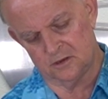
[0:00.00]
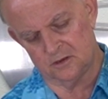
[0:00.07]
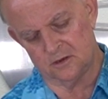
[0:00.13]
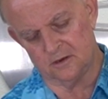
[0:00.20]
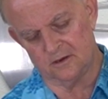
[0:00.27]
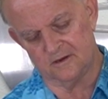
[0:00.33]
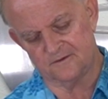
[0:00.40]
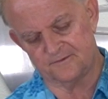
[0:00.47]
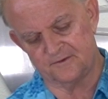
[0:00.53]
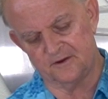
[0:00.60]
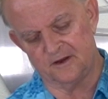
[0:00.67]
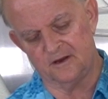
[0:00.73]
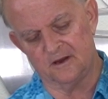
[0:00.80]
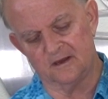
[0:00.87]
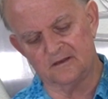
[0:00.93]
It's
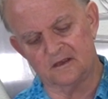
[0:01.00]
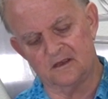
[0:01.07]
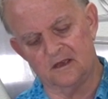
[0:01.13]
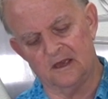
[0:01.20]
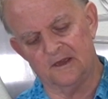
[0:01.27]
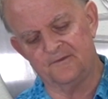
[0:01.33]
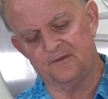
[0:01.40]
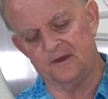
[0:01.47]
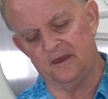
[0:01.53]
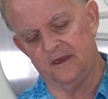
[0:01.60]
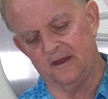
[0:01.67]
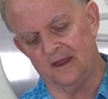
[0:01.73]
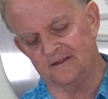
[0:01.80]
very nice coffee. It